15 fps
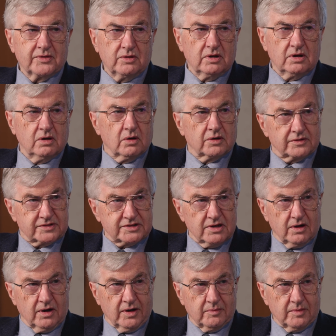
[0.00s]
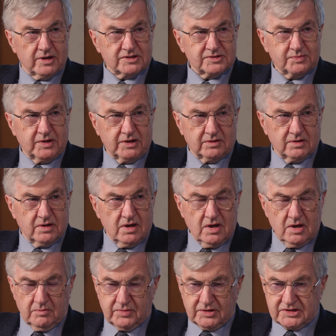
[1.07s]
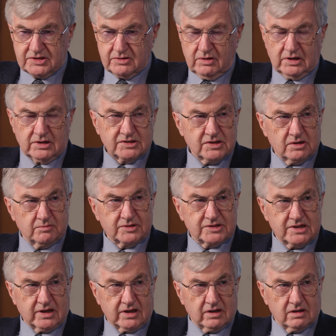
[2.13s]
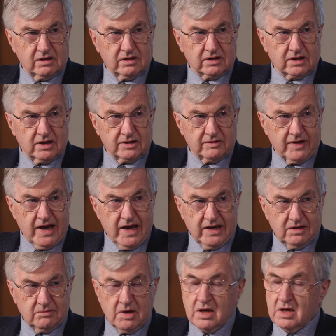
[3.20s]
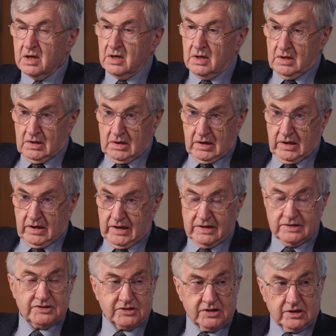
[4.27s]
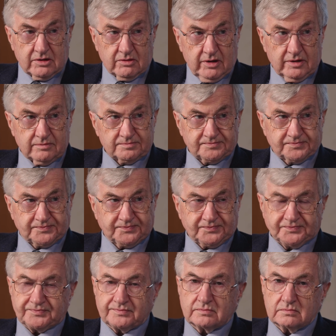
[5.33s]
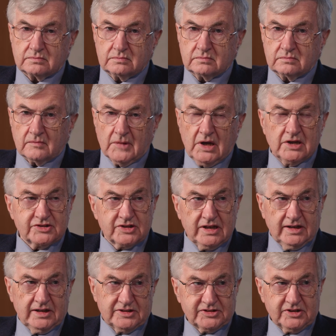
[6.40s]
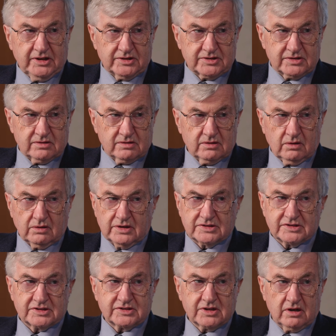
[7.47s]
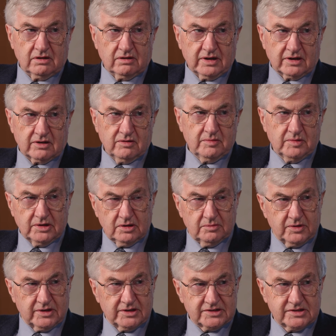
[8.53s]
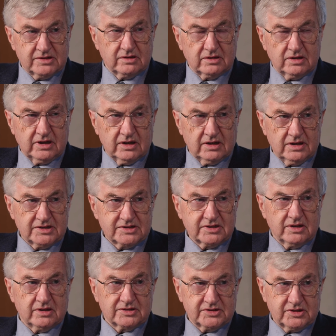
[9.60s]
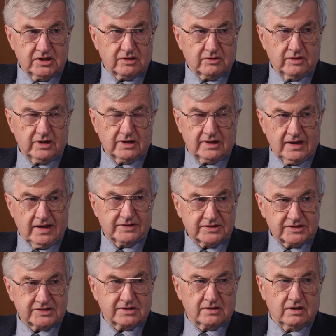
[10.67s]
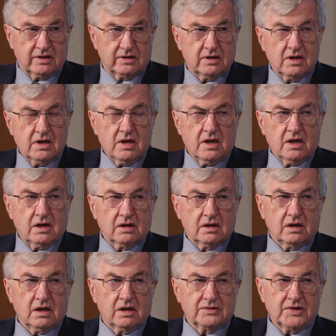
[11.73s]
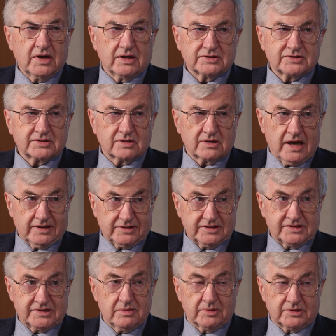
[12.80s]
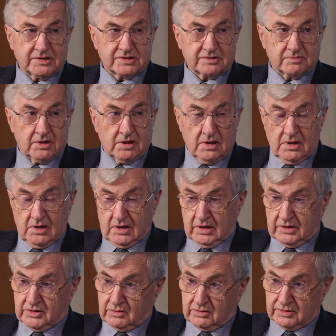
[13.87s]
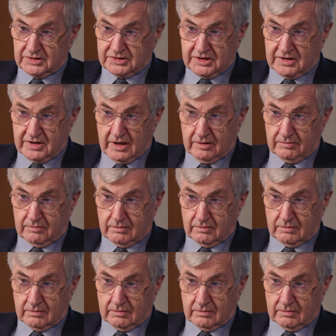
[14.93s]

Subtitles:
through a lot of time has been pursuing some particular kind of aim in secret. It's illicit, not necessarily criminal, but it's certainly illicit, secret, clandestine, and that's anti-Semitism. And you can see that